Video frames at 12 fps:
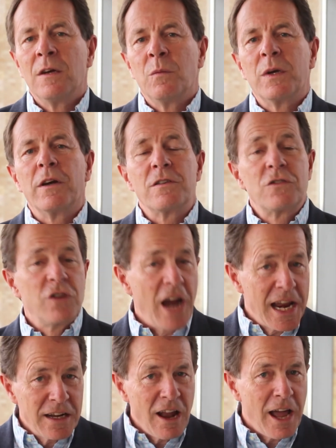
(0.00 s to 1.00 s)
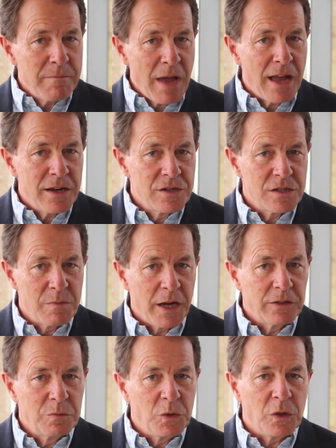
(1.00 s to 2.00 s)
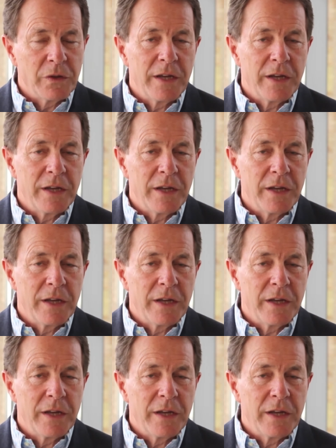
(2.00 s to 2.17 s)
We've got to train line managers much more.